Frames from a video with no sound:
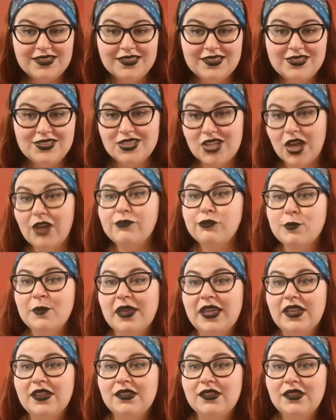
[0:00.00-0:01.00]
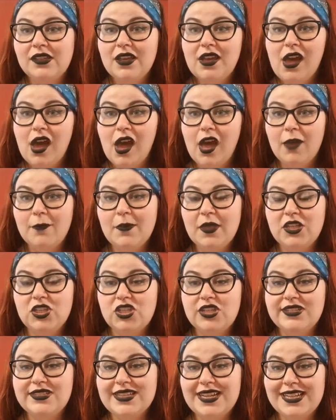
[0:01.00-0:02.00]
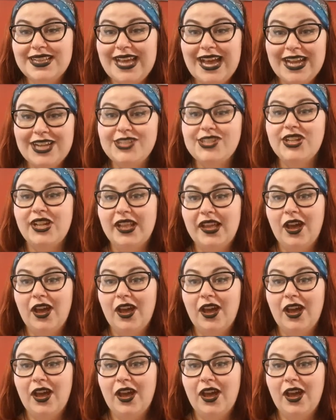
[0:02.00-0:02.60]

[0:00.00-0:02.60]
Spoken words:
served me, and she said that actually